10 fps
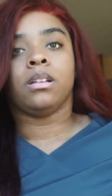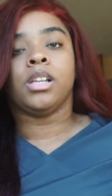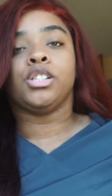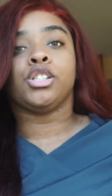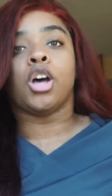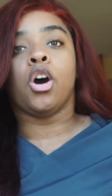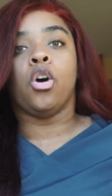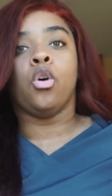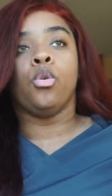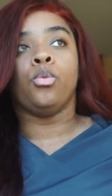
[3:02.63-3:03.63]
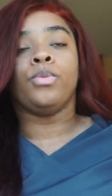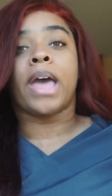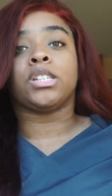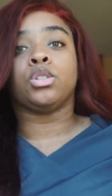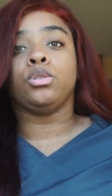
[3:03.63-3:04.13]
So
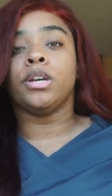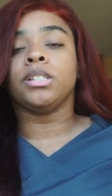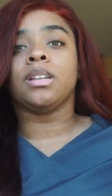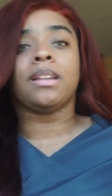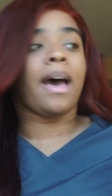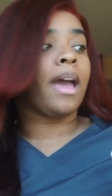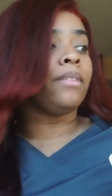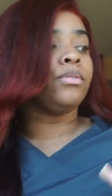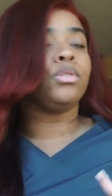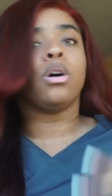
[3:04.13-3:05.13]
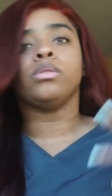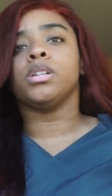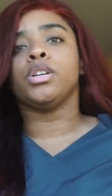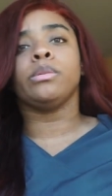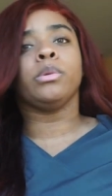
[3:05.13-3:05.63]
that's 2 years of your life. You go
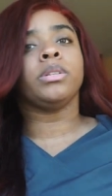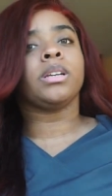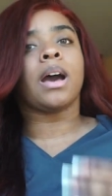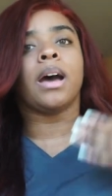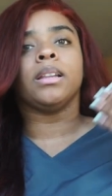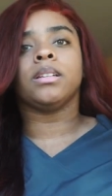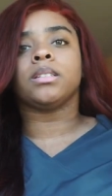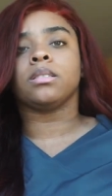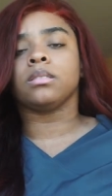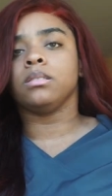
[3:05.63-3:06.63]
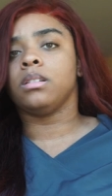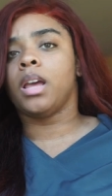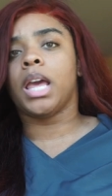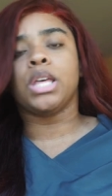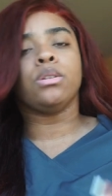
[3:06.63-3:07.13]
to a community college,
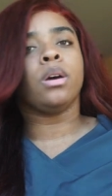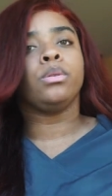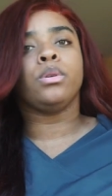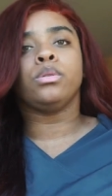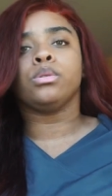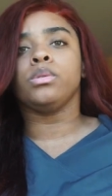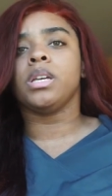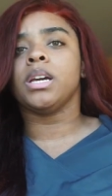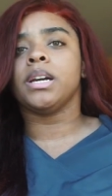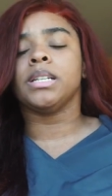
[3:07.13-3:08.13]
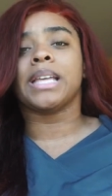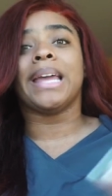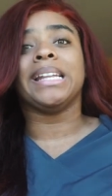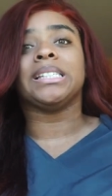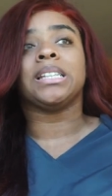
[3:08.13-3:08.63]
and you do your 2 years,
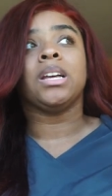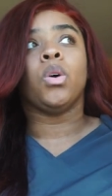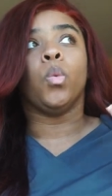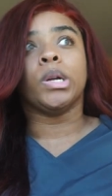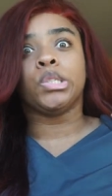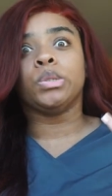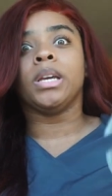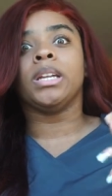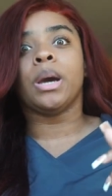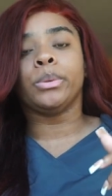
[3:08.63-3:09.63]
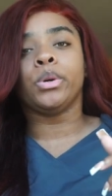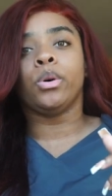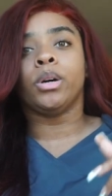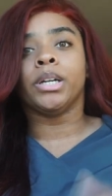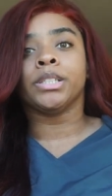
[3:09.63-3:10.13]
and it's once you get done with the
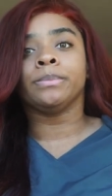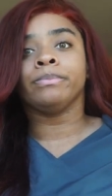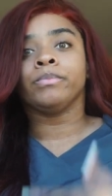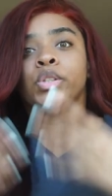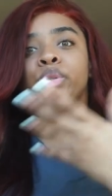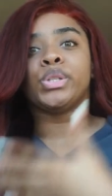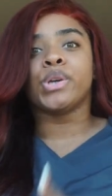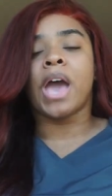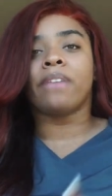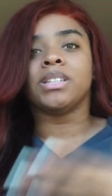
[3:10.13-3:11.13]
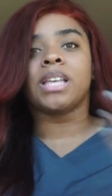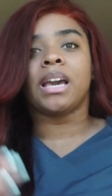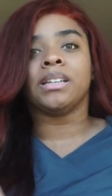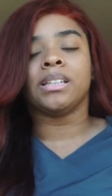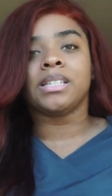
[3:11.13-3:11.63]
course, you still have to take
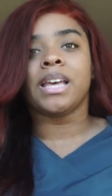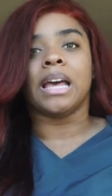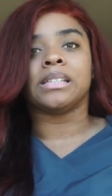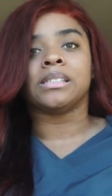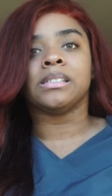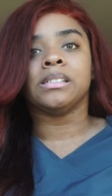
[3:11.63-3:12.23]
another test.